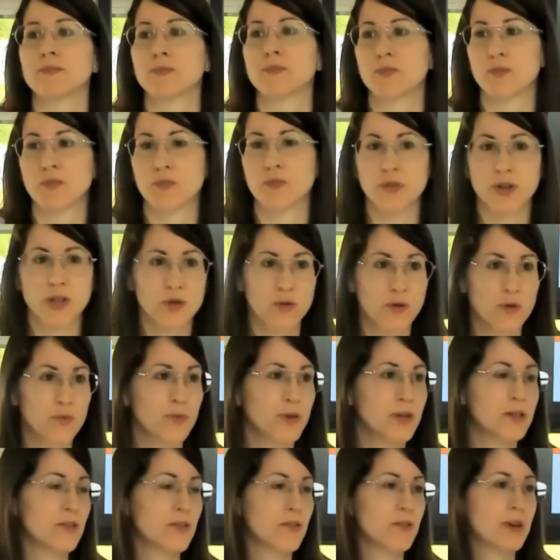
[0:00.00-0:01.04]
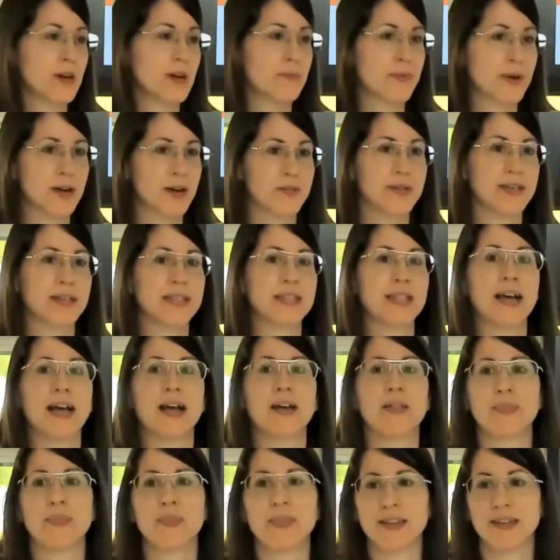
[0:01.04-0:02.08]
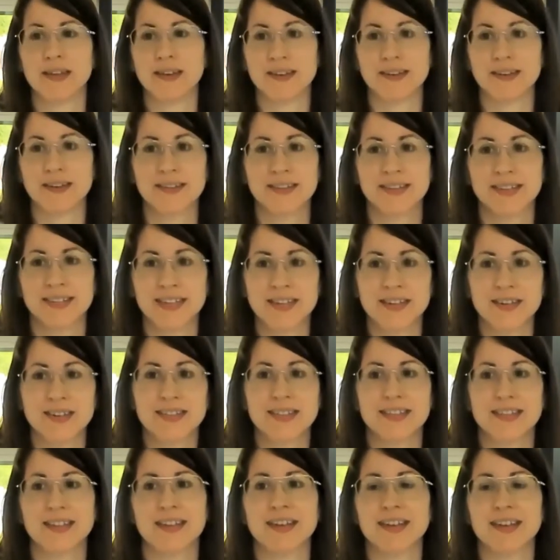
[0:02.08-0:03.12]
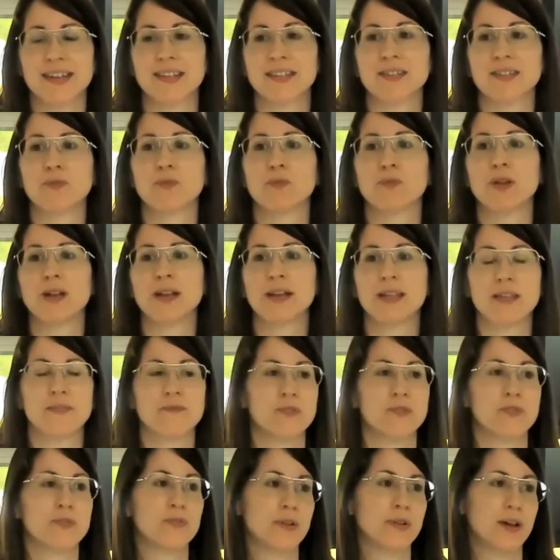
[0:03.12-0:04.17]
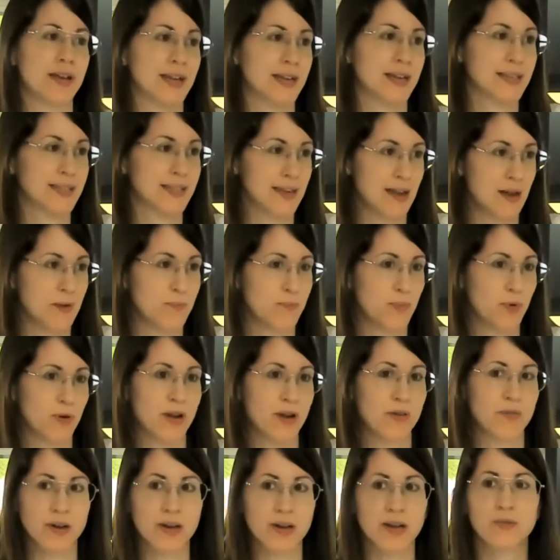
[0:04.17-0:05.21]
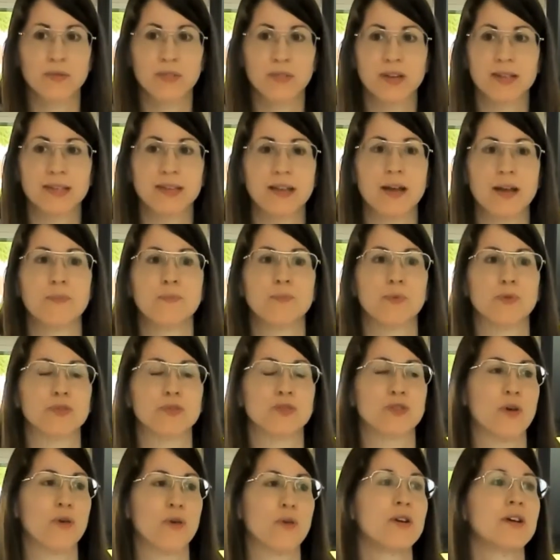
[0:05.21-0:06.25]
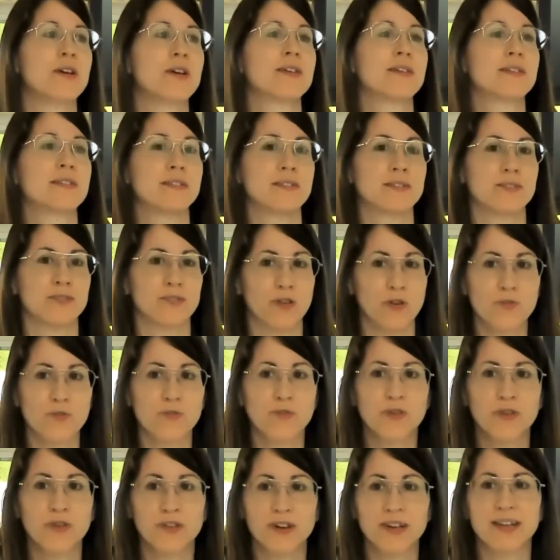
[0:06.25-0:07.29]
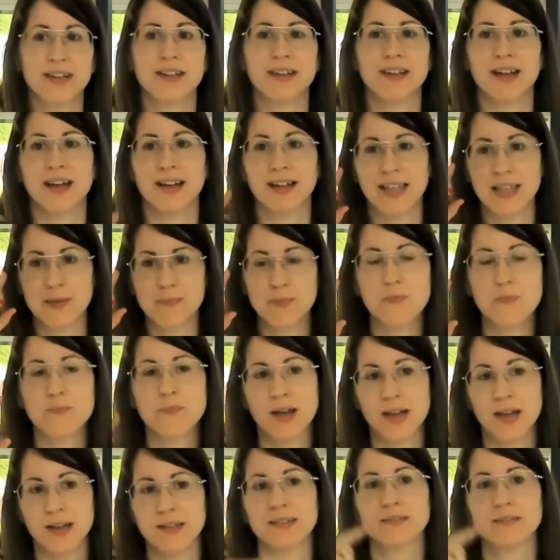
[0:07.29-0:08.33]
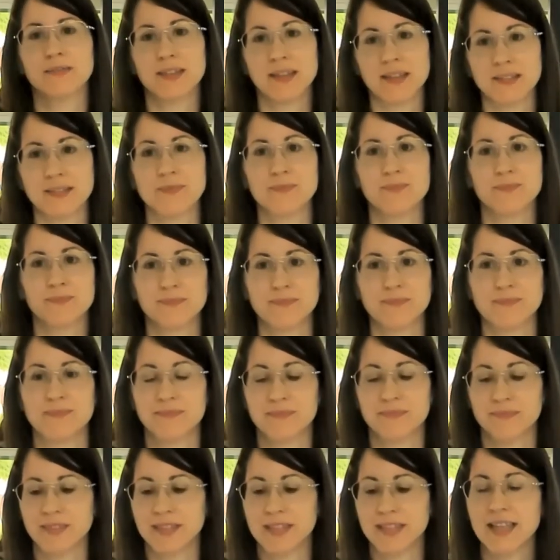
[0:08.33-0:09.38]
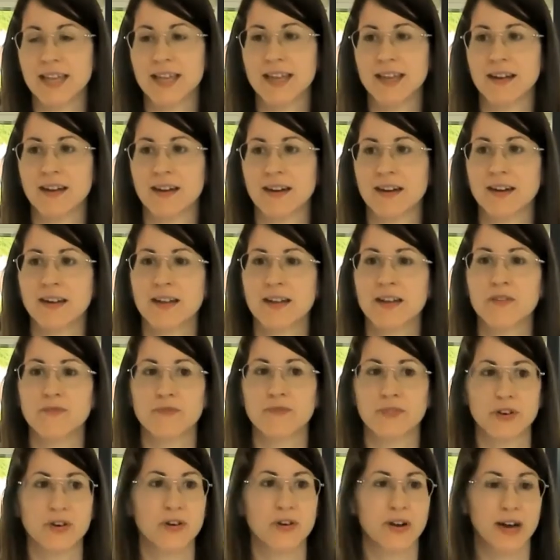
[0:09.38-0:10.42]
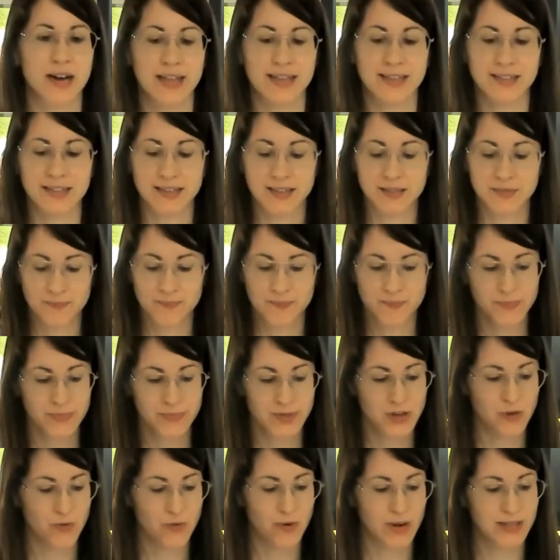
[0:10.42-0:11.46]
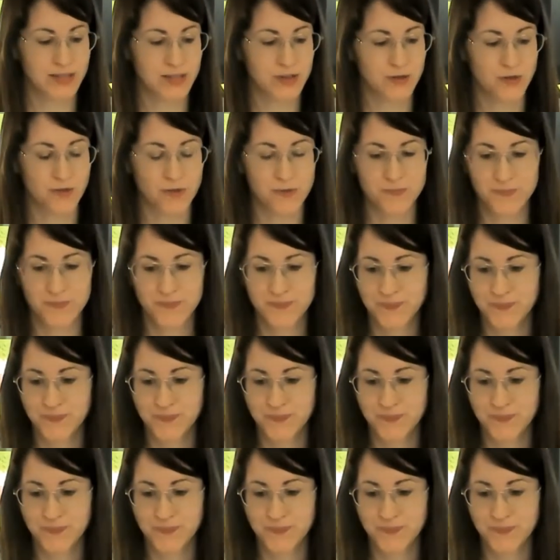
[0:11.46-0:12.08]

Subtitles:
Rodrigo will talk about it, and then Sigrid and Annette will give you an example, a really good example. So don't worry and keep in mind that they are very related. So let's go.